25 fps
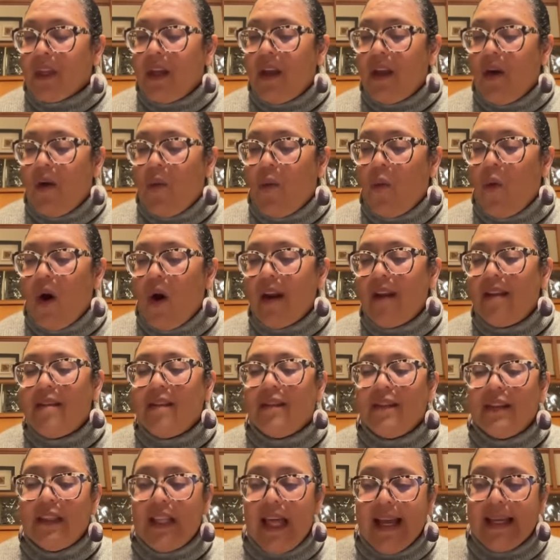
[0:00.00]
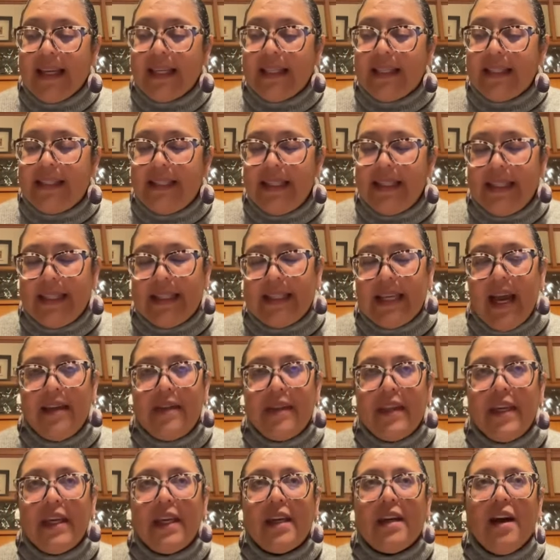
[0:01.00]
one of the legacies, I
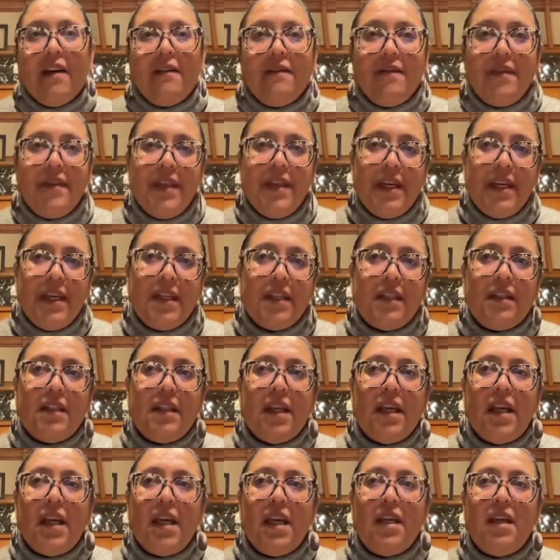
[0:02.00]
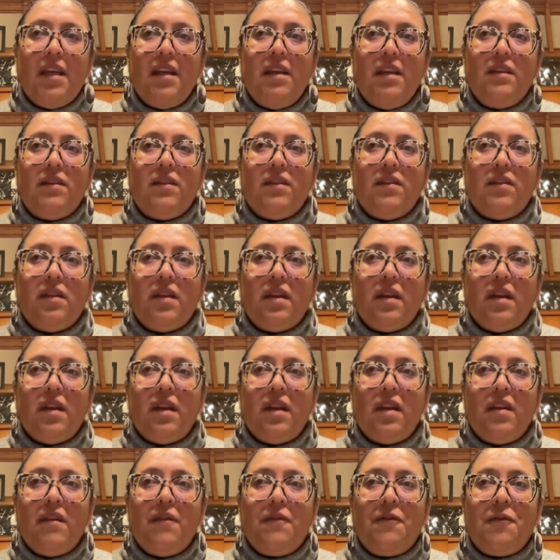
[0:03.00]
think, of this is,
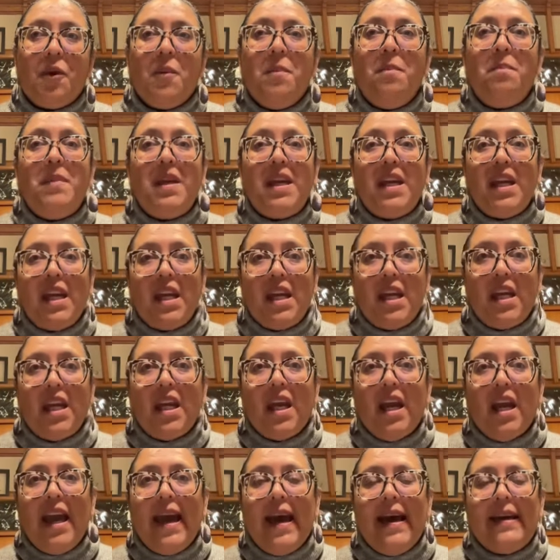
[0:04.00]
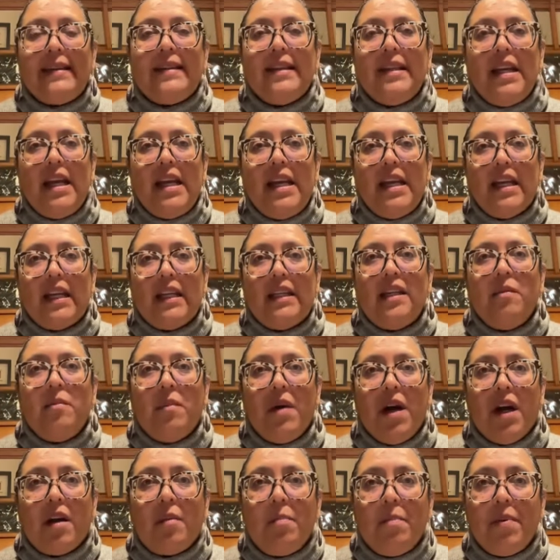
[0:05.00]
for me as a Natick
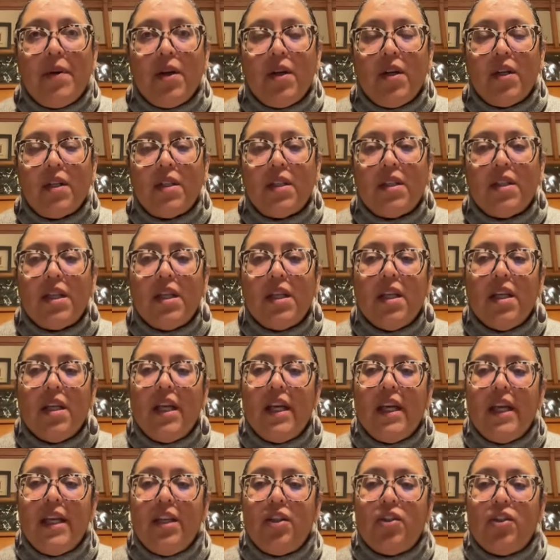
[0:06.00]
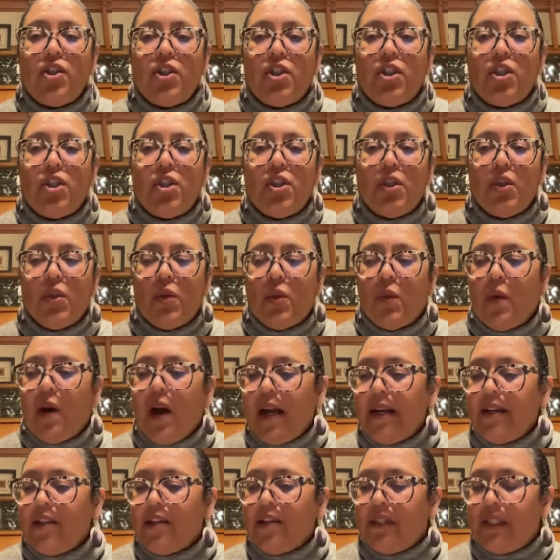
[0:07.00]
Nipmuc person, is to
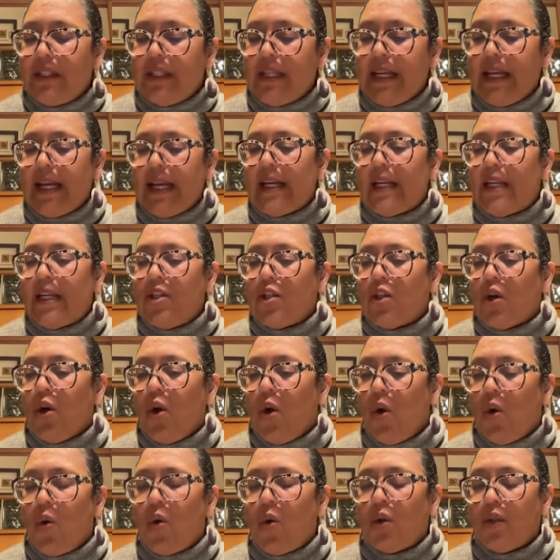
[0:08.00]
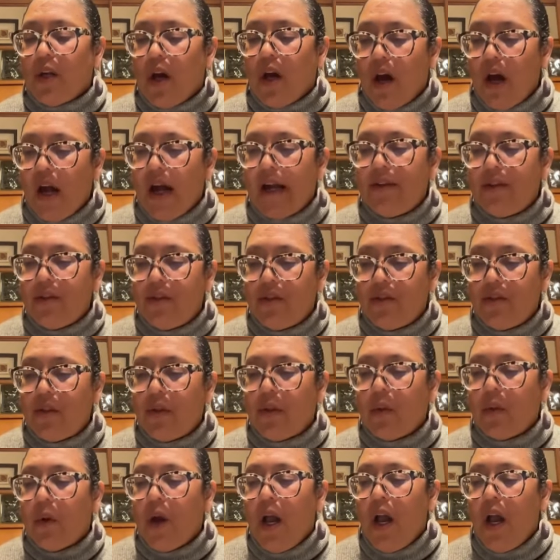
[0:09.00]
understand and to hold on to